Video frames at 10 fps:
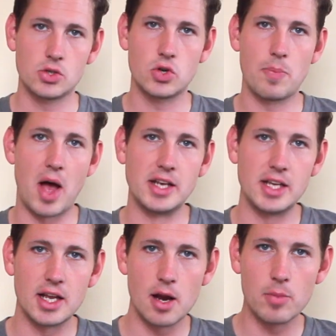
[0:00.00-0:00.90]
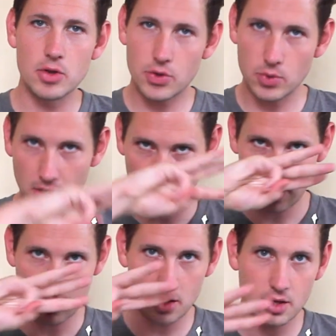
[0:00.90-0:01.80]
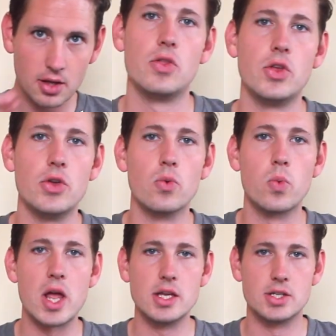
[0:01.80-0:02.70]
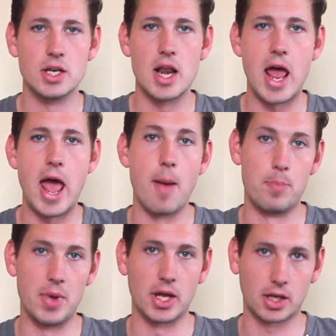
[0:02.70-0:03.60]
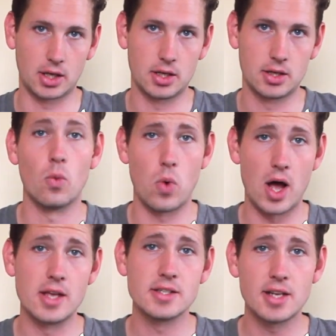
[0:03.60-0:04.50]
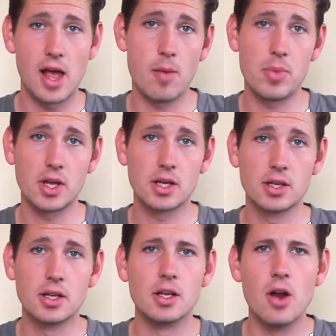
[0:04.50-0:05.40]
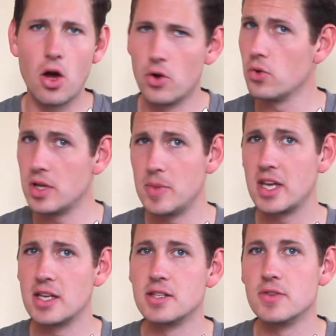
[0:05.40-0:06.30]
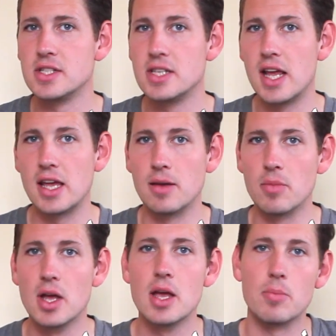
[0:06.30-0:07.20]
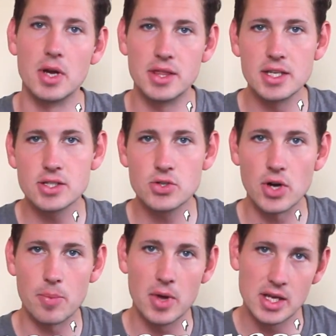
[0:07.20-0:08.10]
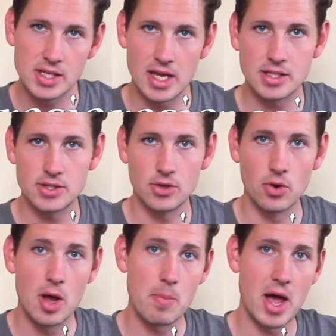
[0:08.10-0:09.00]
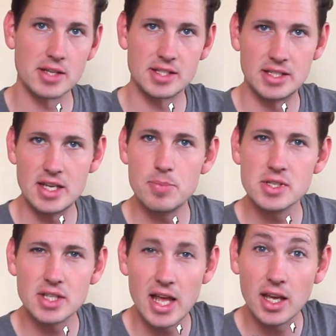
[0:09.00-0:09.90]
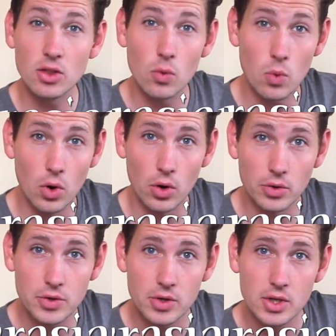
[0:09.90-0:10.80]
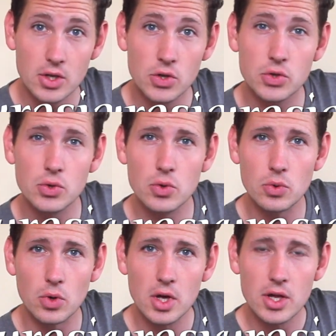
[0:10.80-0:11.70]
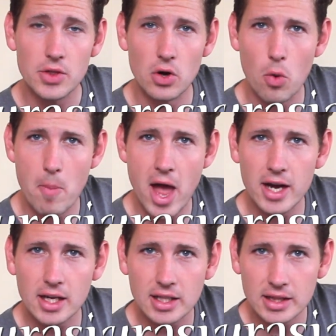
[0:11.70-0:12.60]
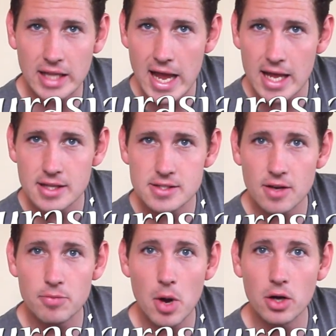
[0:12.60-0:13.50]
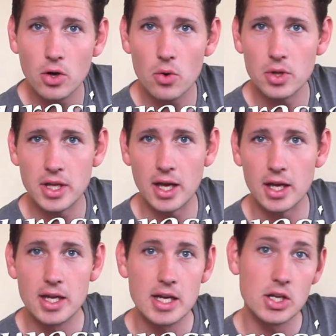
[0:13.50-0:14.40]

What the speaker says: Trip idea number 3, the Eurasian Epic. Why is it epic? Not only because of its name, but this trip takes you past the deepest lake in the world, through the nomadic lands of Mongolia,